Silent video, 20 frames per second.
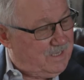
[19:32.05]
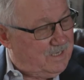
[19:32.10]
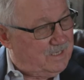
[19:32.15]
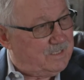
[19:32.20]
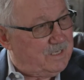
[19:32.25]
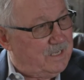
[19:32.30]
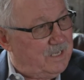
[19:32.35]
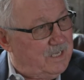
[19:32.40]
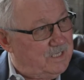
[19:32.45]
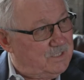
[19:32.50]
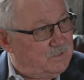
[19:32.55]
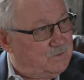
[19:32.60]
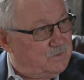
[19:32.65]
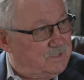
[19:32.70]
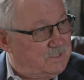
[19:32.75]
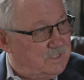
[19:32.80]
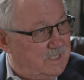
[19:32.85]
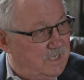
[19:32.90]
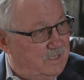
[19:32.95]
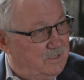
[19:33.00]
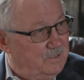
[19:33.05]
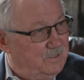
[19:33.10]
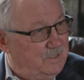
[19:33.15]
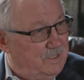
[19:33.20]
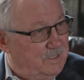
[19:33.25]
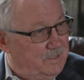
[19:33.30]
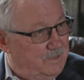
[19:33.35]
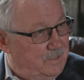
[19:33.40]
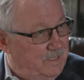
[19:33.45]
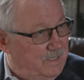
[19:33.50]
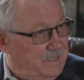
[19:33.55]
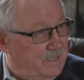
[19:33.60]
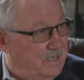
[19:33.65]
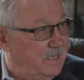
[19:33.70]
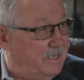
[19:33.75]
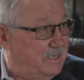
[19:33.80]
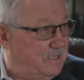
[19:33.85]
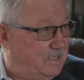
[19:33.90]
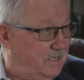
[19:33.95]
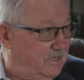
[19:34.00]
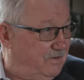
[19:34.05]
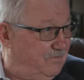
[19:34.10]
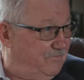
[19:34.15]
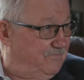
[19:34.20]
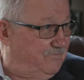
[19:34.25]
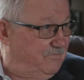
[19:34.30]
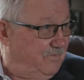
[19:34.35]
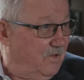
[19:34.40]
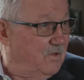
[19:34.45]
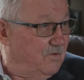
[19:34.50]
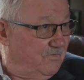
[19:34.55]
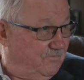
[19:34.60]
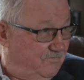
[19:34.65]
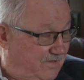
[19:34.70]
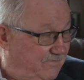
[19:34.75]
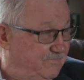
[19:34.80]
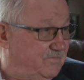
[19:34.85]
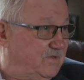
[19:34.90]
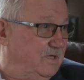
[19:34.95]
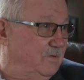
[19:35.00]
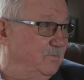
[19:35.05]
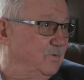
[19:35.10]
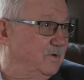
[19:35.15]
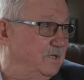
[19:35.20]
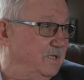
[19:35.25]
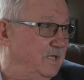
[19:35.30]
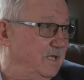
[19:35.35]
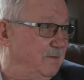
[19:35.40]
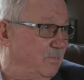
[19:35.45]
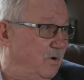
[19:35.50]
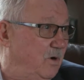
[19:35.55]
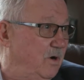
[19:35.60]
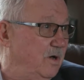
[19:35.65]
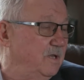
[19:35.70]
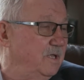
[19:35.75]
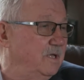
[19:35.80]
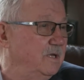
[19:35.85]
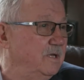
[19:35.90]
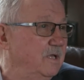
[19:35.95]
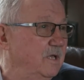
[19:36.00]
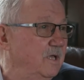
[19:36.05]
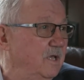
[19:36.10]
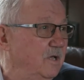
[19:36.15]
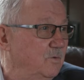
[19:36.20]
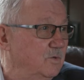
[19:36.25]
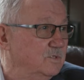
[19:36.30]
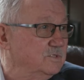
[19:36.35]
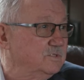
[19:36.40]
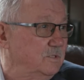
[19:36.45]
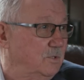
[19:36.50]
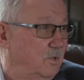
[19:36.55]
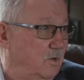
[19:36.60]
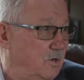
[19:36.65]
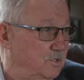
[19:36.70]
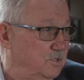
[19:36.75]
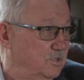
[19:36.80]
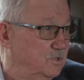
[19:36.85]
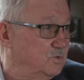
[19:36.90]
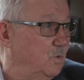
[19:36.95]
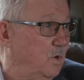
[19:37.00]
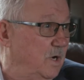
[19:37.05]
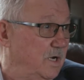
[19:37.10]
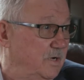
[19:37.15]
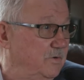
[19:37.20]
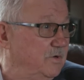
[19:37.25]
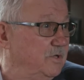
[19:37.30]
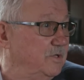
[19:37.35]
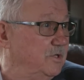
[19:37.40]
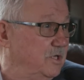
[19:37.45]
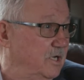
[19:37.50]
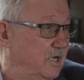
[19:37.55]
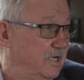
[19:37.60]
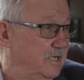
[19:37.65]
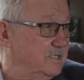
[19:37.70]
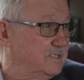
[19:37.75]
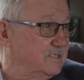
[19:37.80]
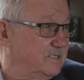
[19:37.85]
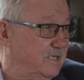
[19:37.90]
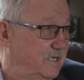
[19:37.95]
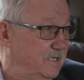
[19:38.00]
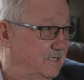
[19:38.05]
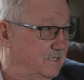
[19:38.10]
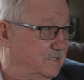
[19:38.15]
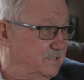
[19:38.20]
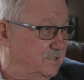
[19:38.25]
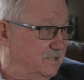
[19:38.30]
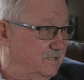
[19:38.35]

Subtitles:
And Italian Swiss Colony in 1950, when they bought it, was the largest winery in the United States.